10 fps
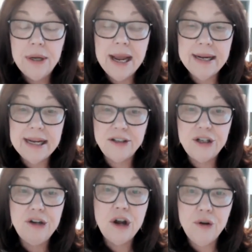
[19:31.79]
and get
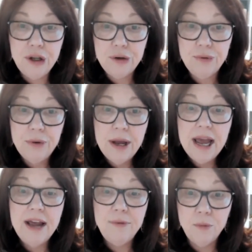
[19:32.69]
to know you
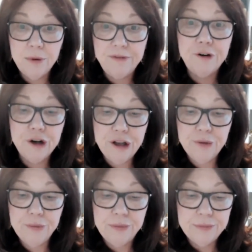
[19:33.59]
and refer you.